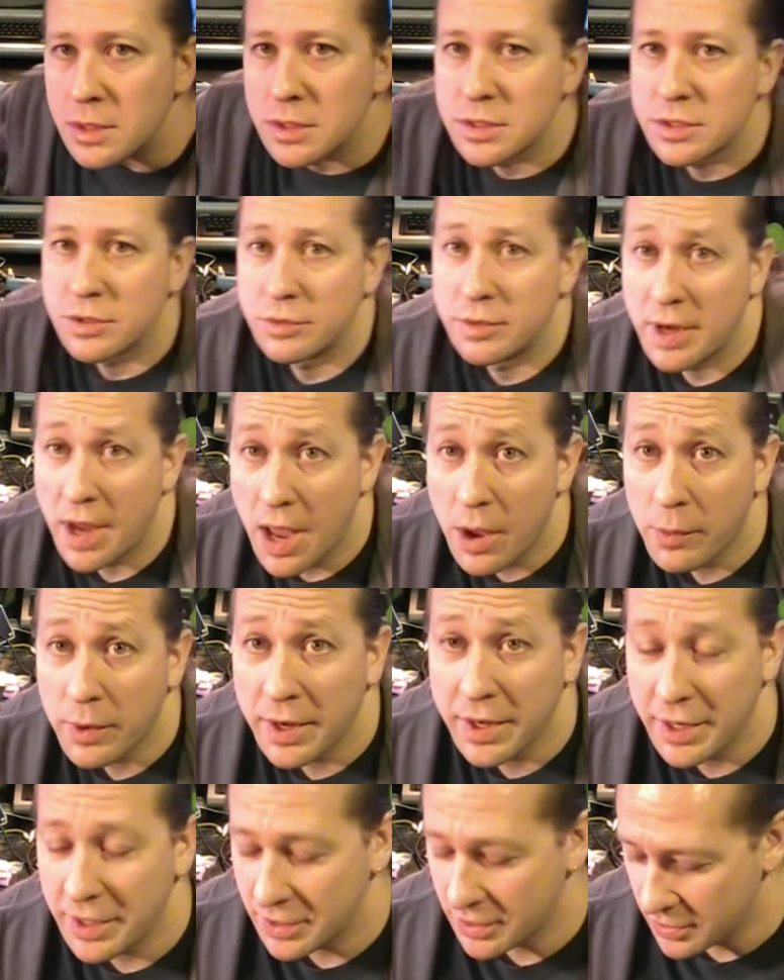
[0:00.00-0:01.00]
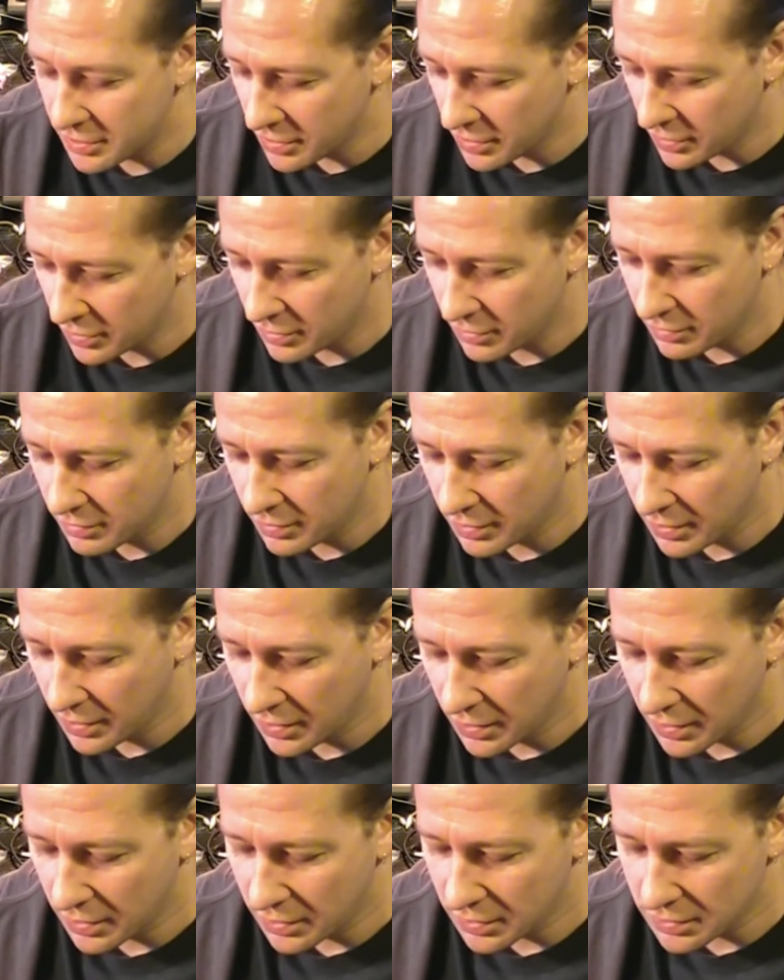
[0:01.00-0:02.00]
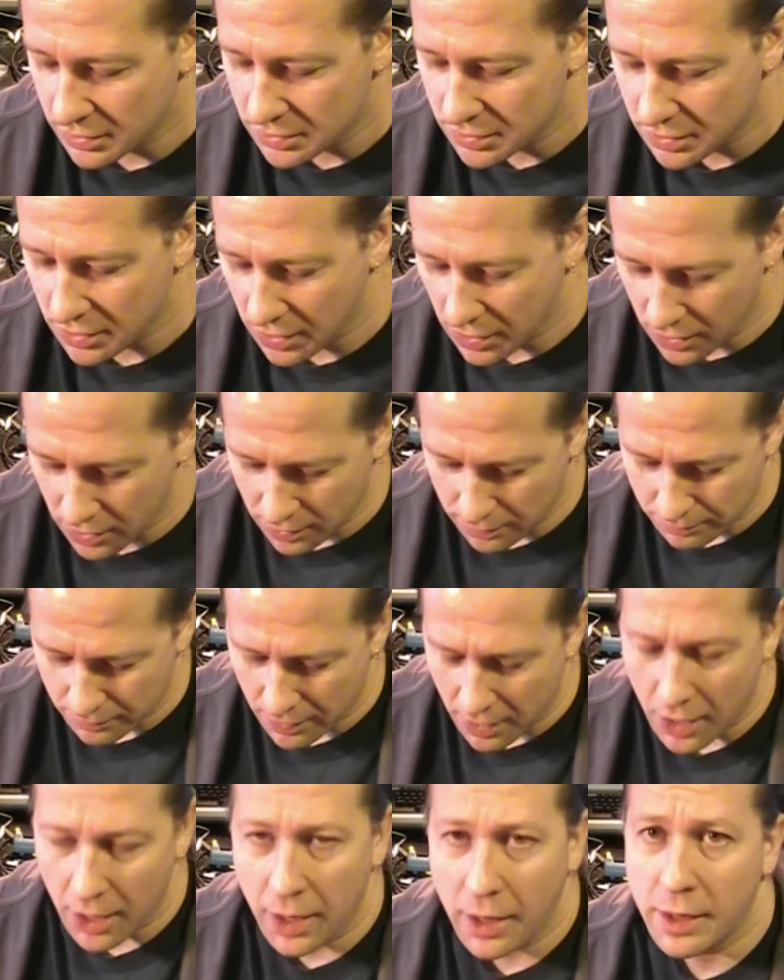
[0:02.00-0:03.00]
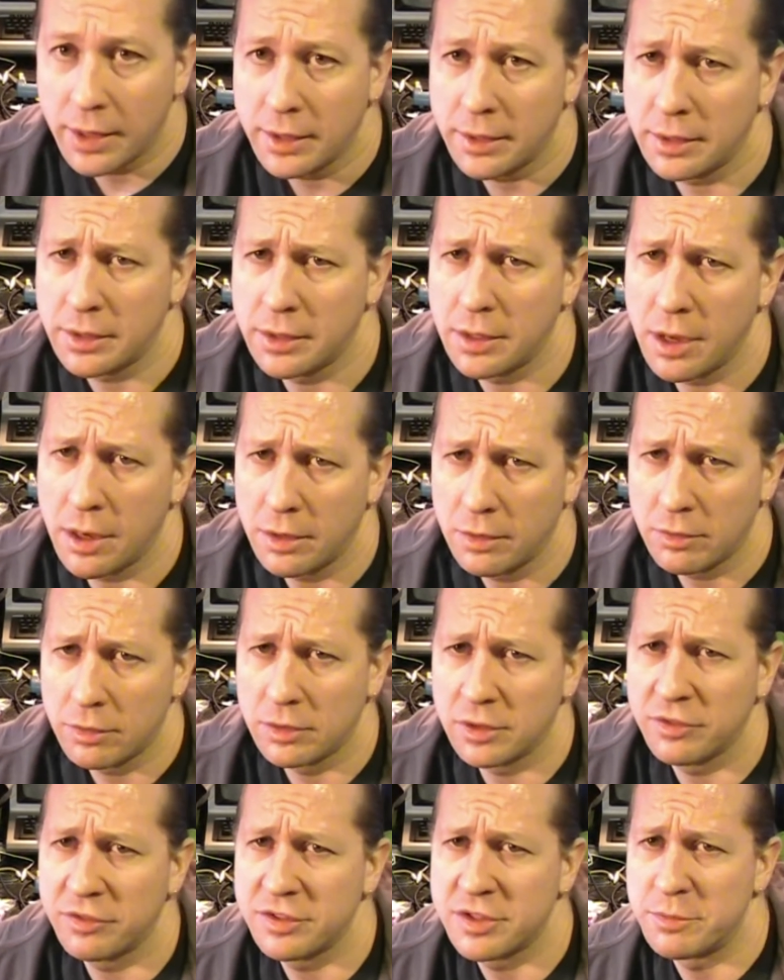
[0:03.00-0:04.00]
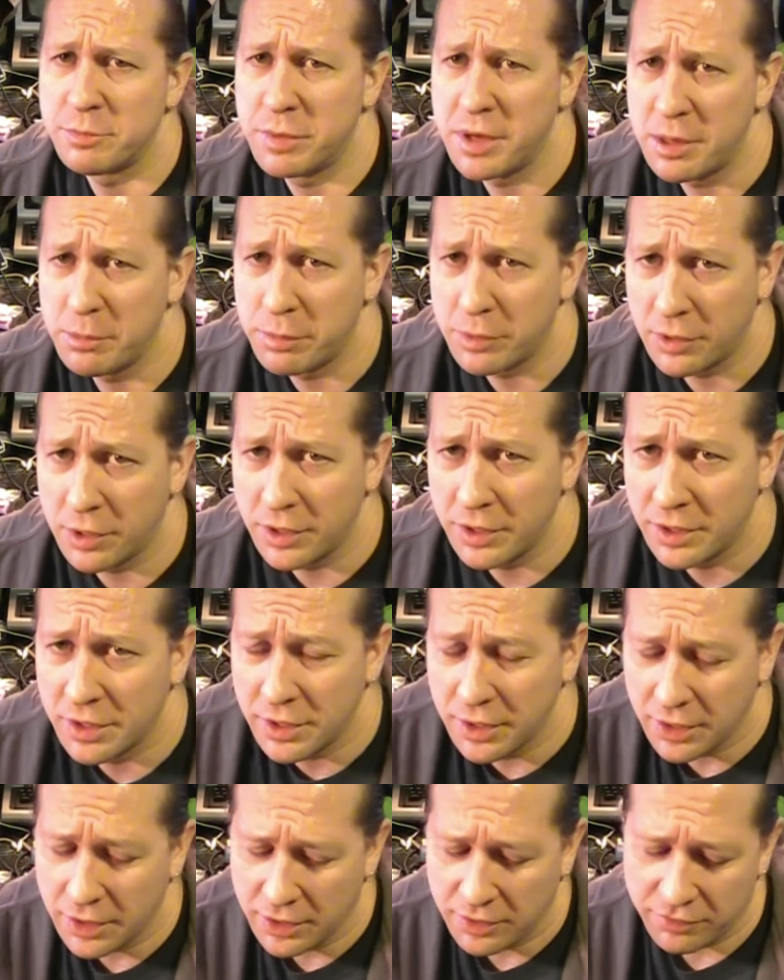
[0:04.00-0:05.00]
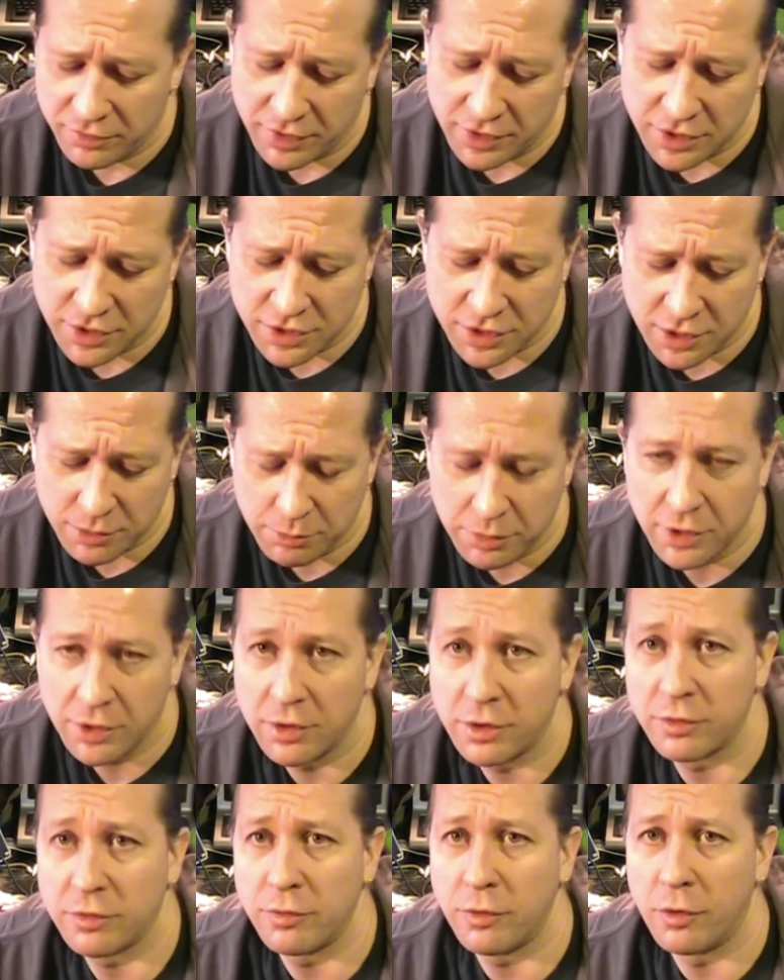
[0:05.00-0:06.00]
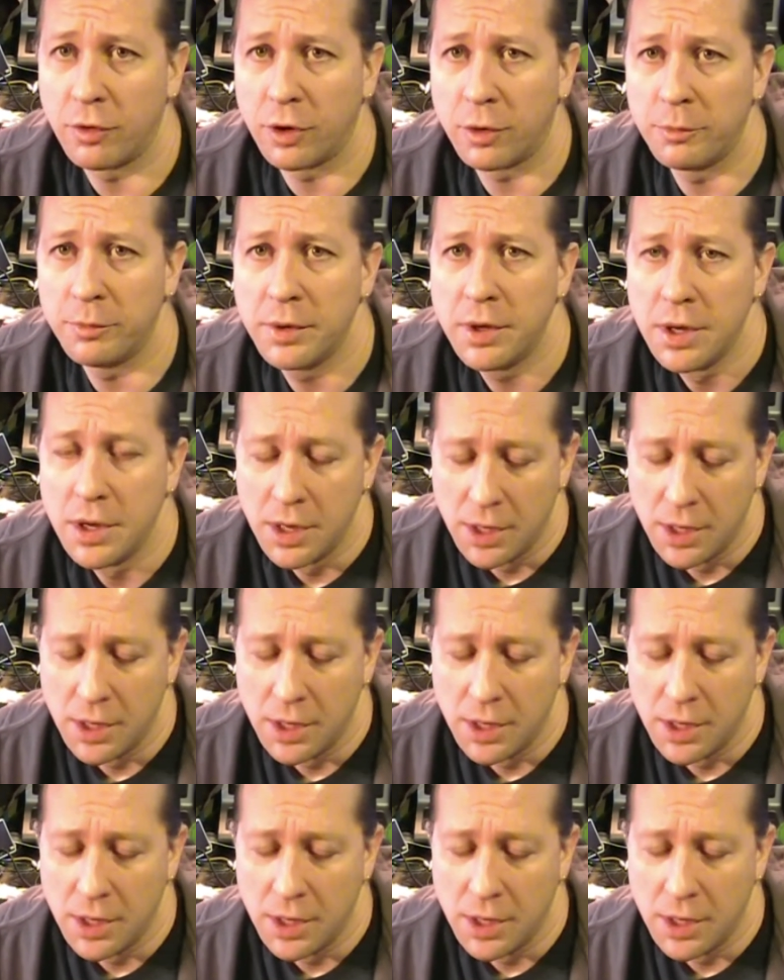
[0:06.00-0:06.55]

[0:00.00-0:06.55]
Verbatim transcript: So now what I need to do is um, I got a hold of some people on the Vintage Computer Forum